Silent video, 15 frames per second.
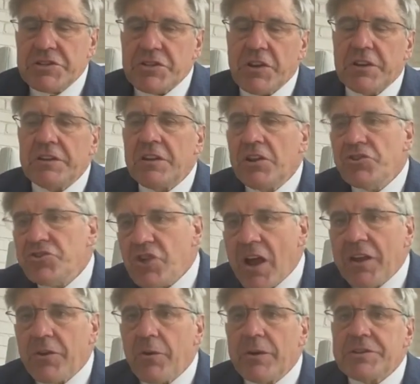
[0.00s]
and
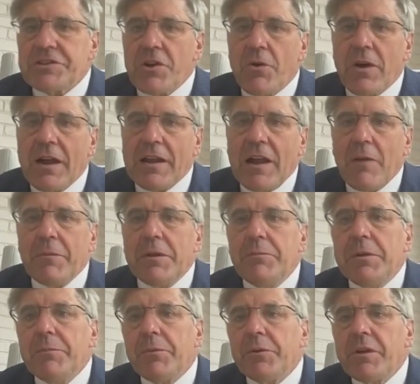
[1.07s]
gender and so on and how many
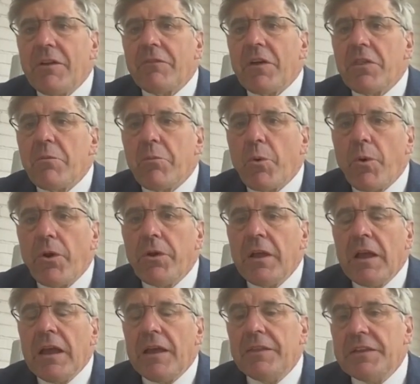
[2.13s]
people you have on the board
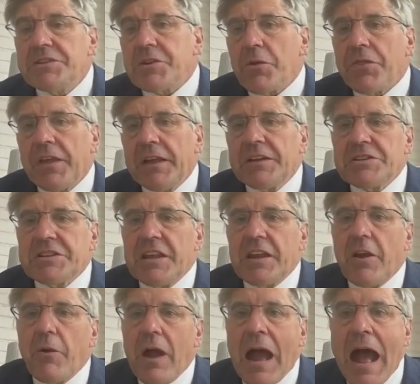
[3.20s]
and these are things that
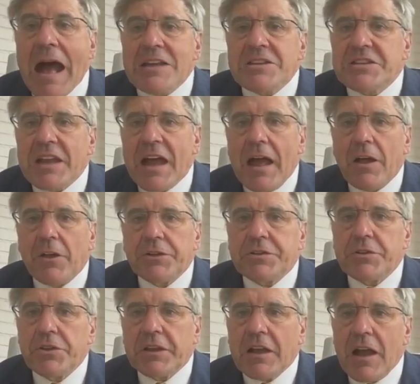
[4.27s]
are hostile
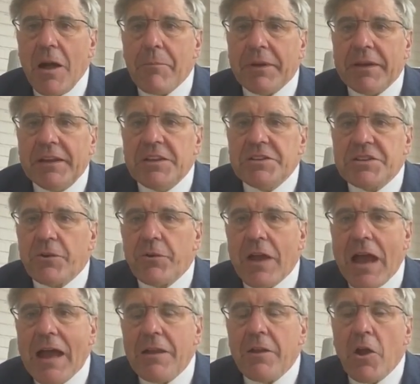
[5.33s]
to the companies that are
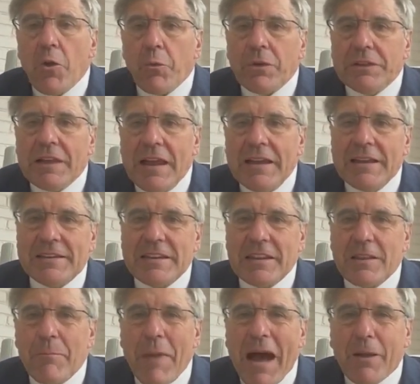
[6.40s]
not related to
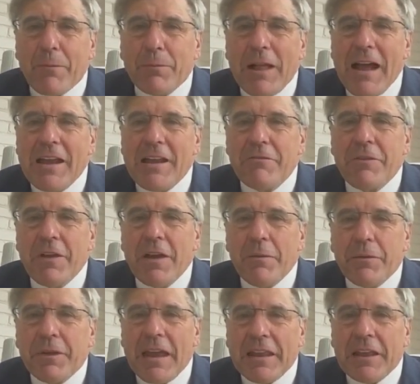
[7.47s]
the bottom line of
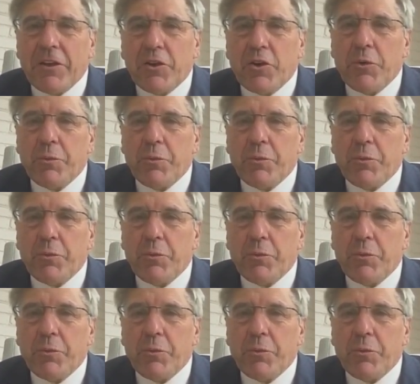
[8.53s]
getting good